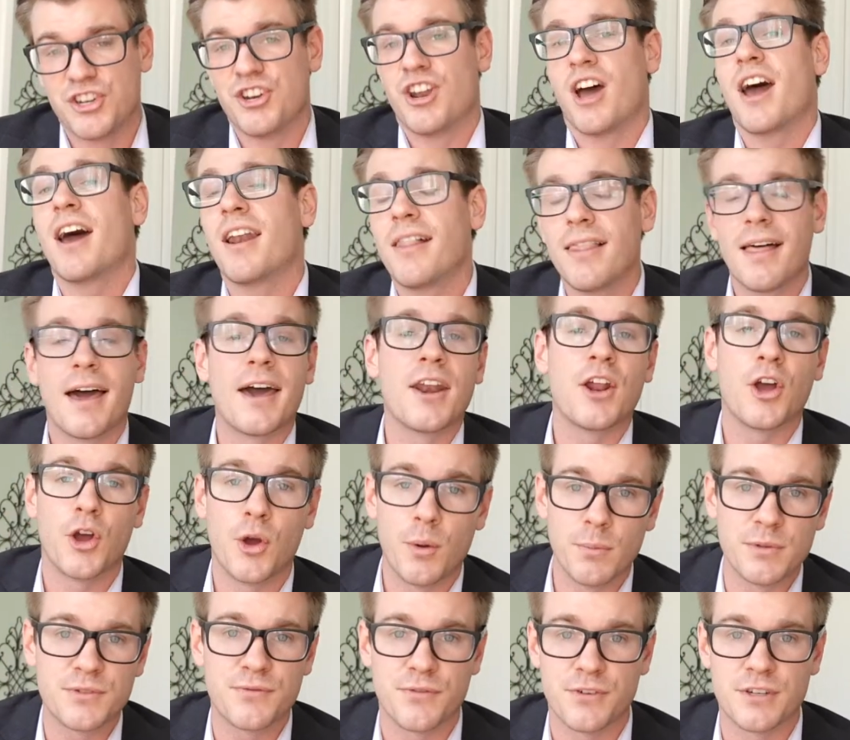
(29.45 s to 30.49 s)
not a lot of
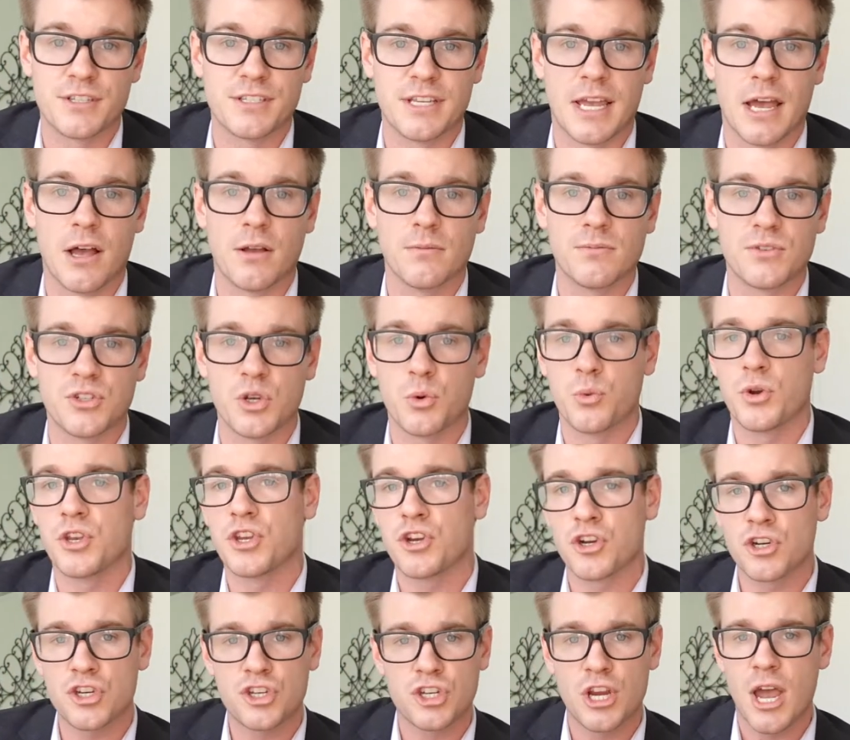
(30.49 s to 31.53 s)
homes for sale. So, when
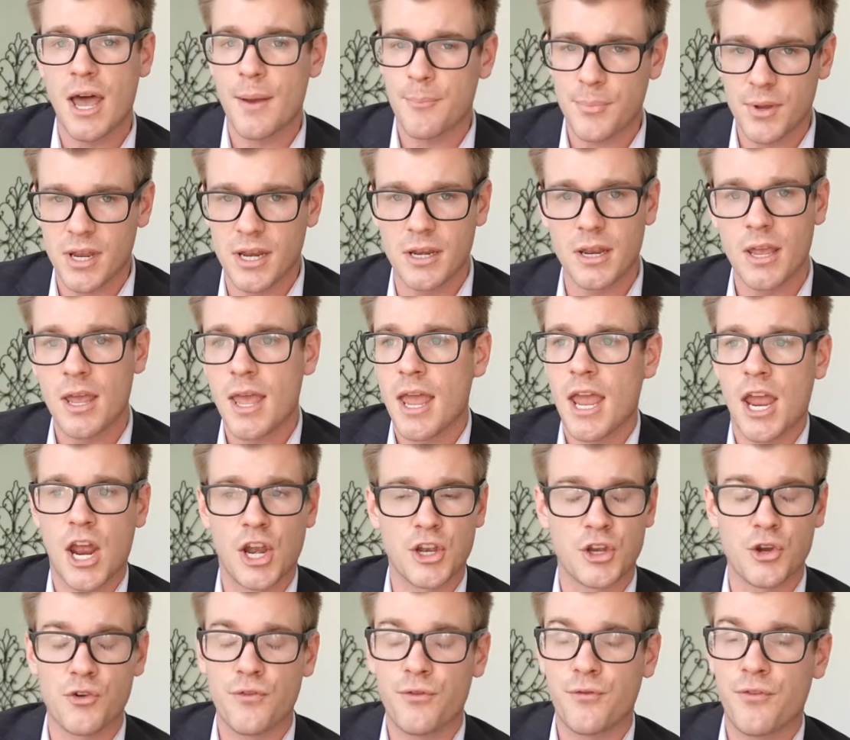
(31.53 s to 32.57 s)
you're shopping
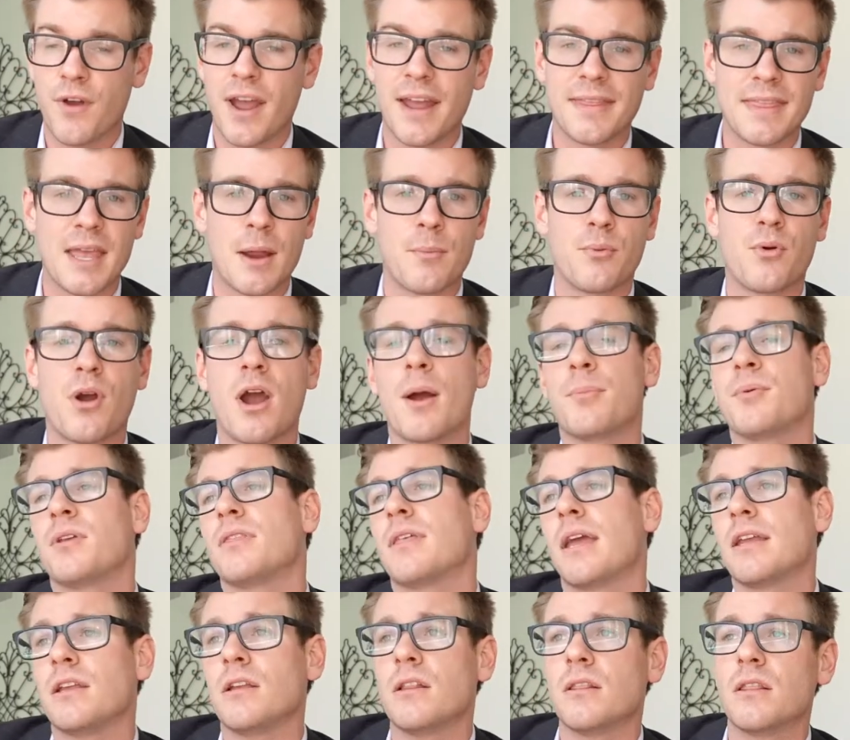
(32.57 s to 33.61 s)
and you find that property
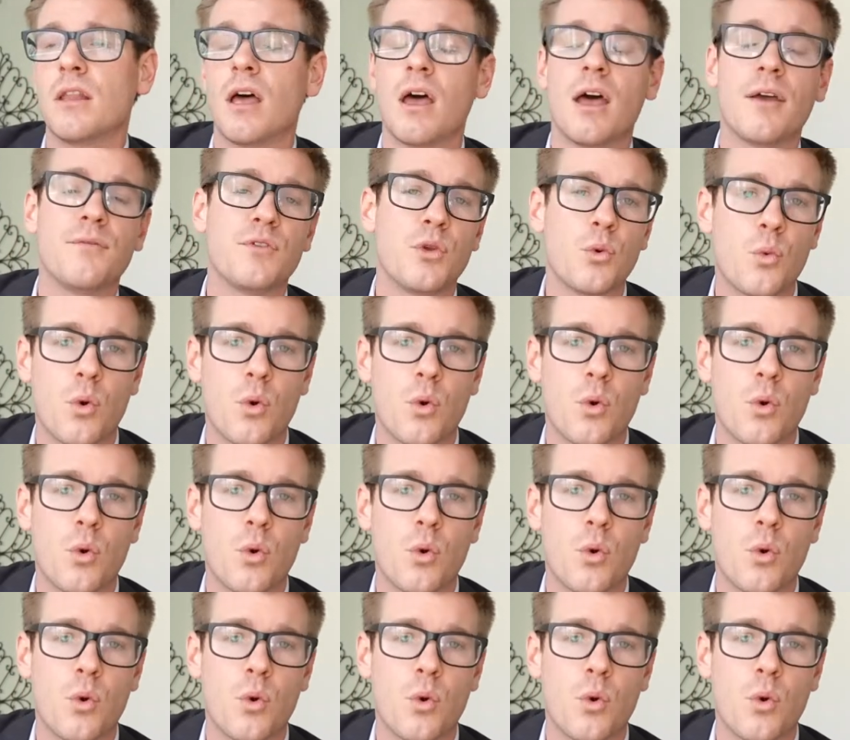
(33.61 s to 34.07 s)
that you love,